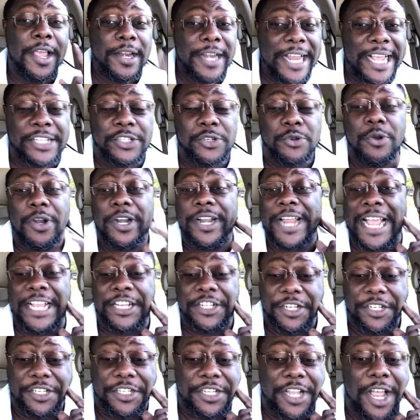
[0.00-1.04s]
That's what it
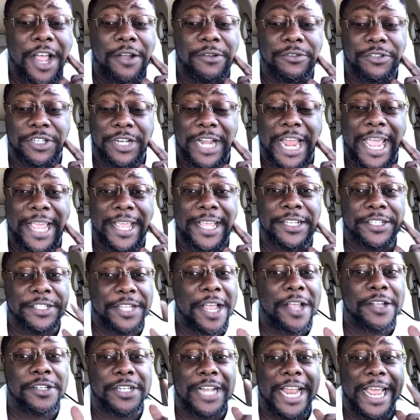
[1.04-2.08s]
actually sounds like. It
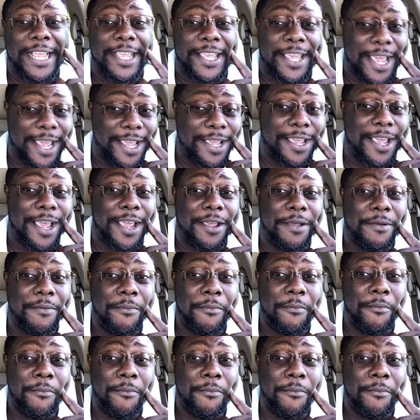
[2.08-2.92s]
sounds like KK.